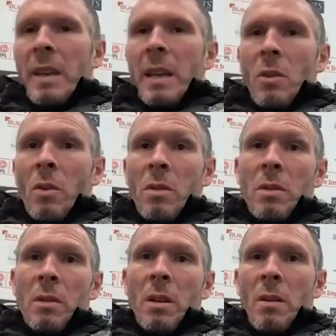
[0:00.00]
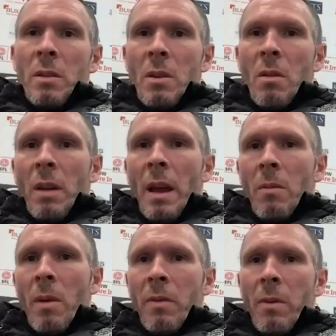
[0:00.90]
it does. You know, there's no getting
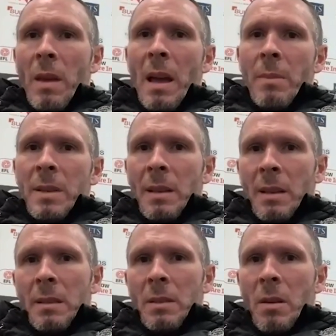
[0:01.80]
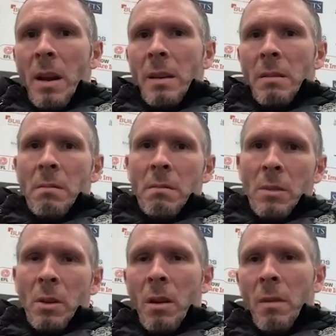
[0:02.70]
away from that. It'd be silly to try and
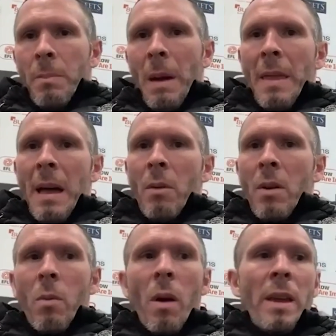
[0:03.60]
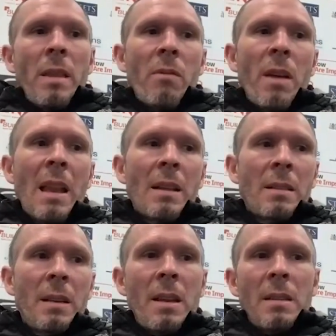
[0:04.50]
sort of bat that one away. The
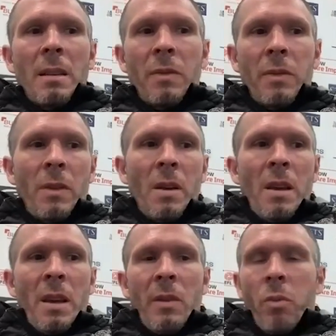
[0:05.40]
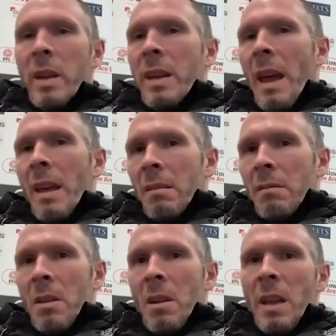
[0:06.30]
reality is if we get
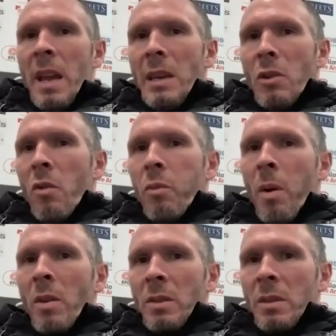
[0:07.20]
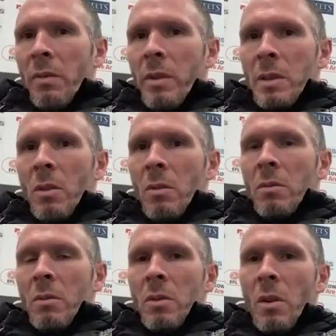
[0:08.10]
enough positive
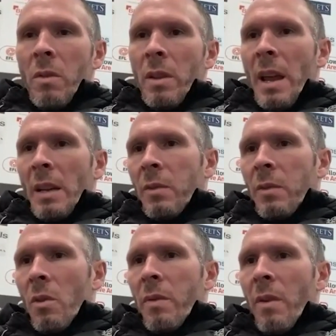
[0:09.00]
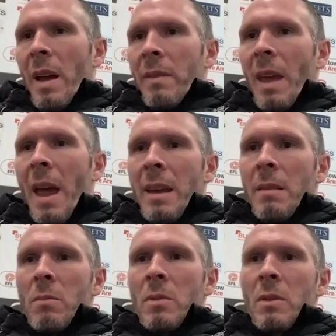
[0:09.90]
results over the next 4 or 5
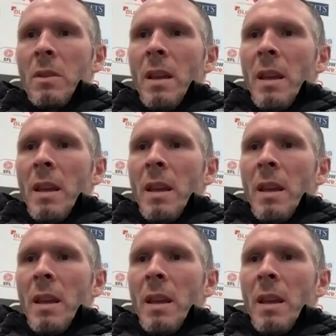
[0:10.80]
games,